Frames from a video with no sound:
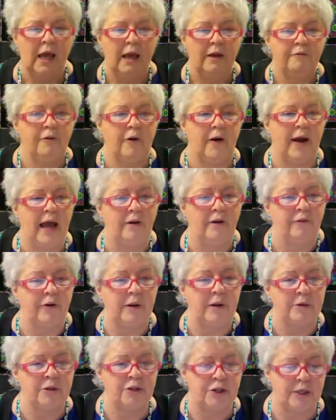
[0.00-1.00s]
For every
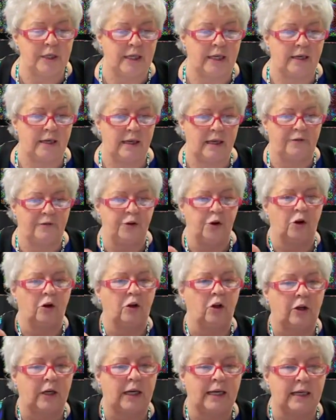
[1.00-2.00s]
machine, if you're
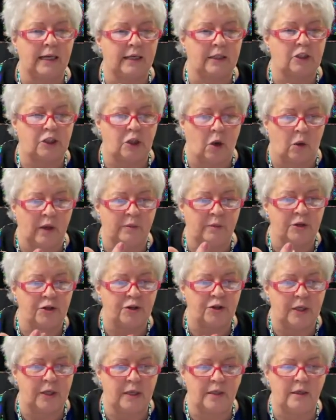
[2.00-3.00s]
looking at a sewing
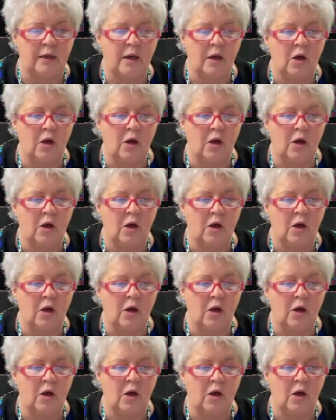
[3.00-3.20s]
machine